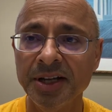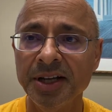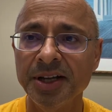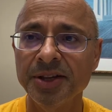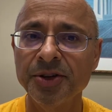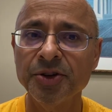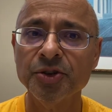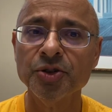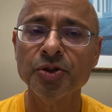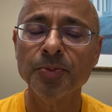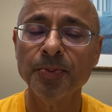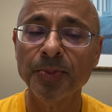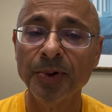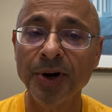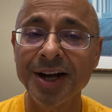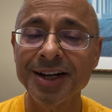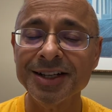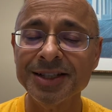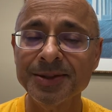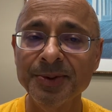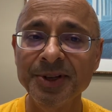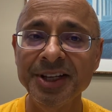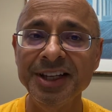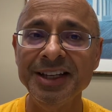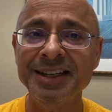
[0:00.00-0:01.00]
There's
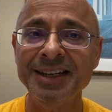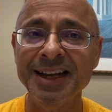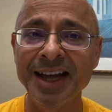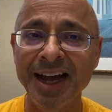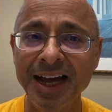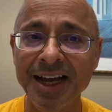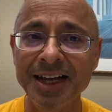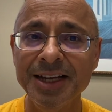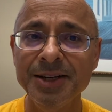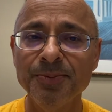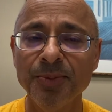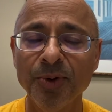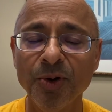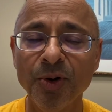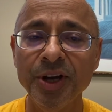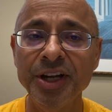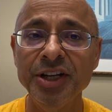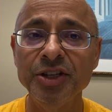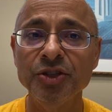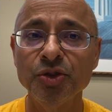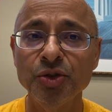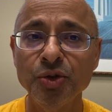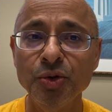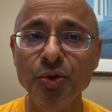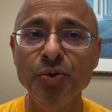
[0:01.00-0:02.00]
approximately
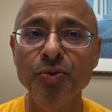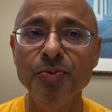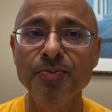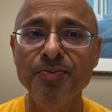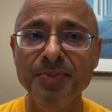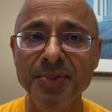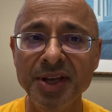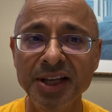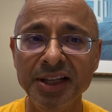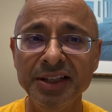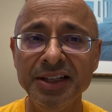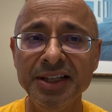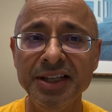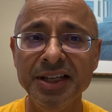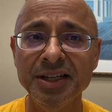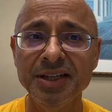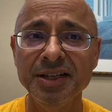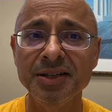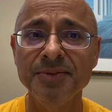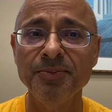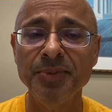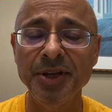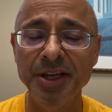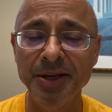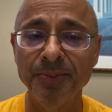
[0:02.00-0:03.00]
9.2
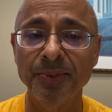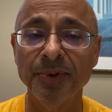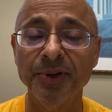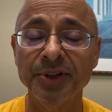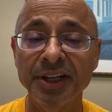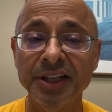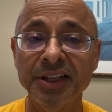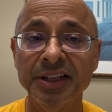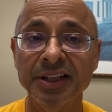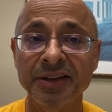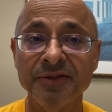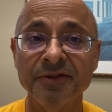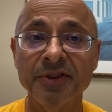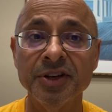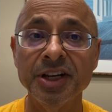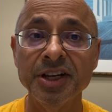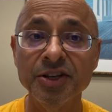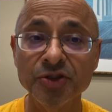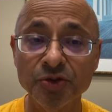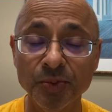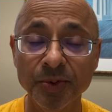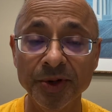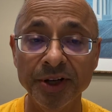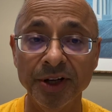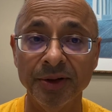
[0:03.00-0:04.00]
million people that live in
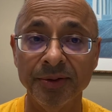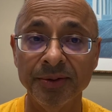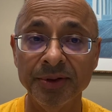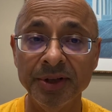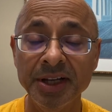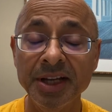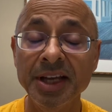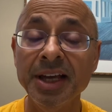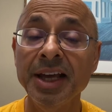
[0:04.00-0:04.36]
Israel.